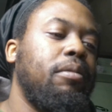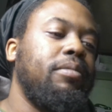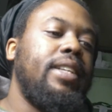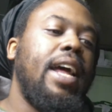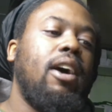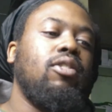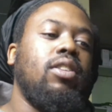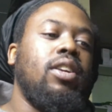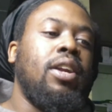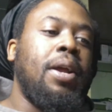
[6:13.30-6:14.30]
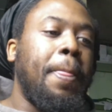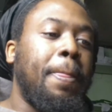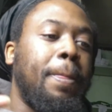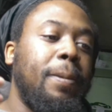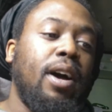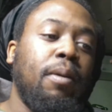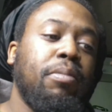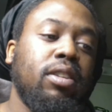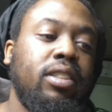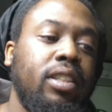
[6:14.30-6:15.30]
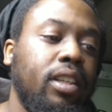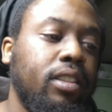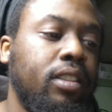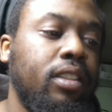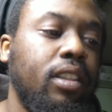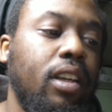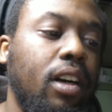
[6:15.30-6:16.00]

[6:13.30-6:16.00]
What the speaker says: Now, number 6,